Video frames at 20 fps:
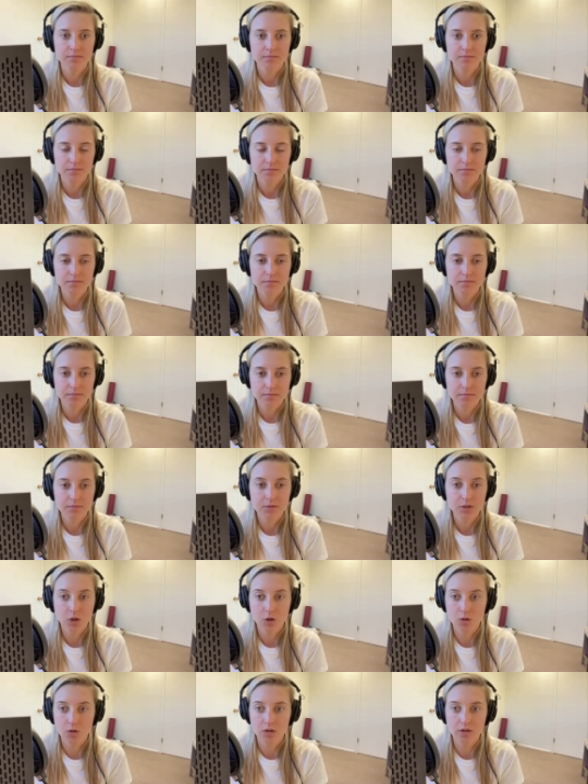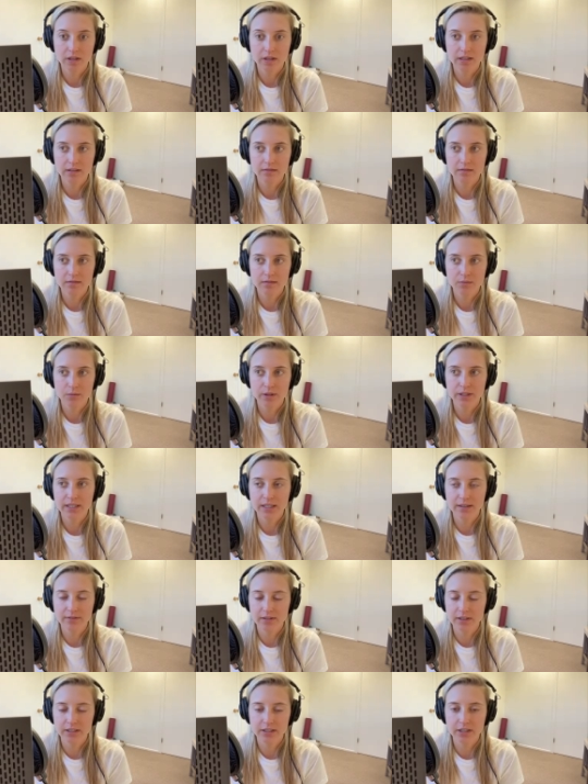you have. Totally. We
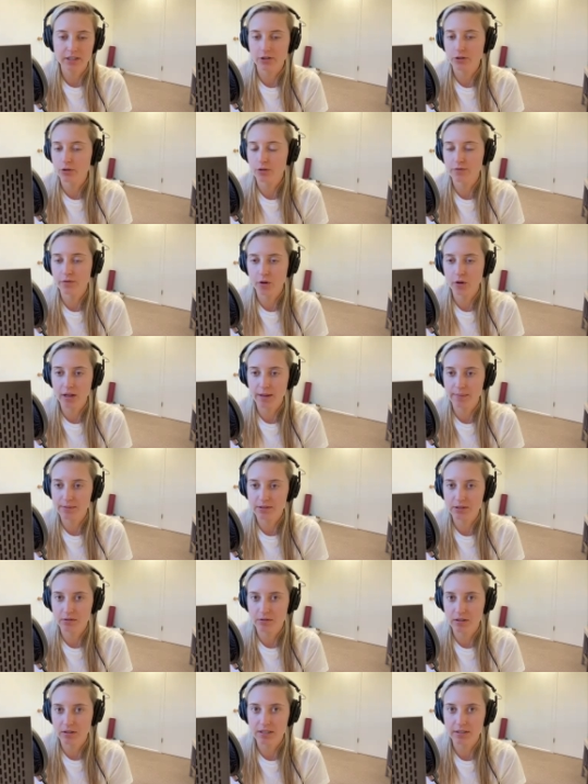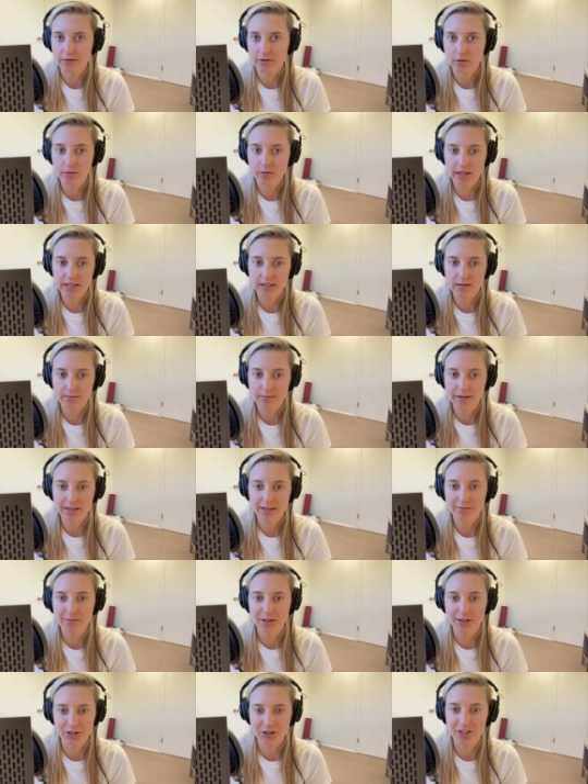definitely need to do a full episode on different ways to
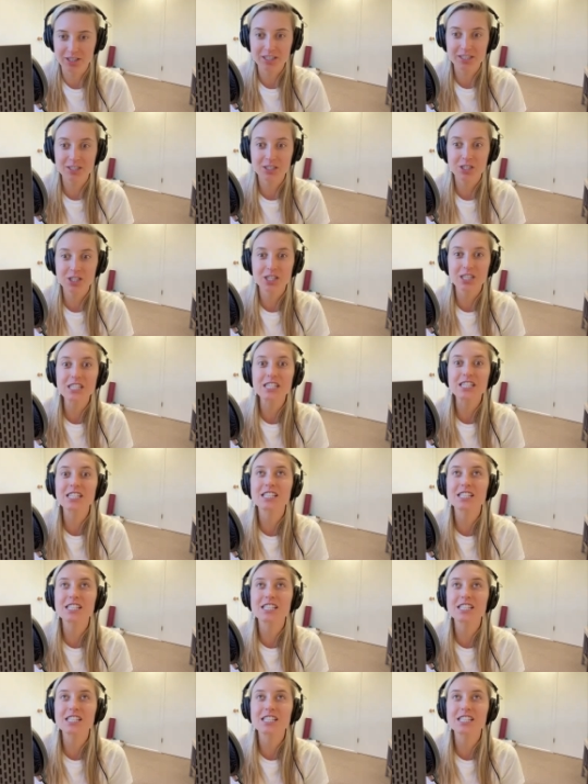measure this. It's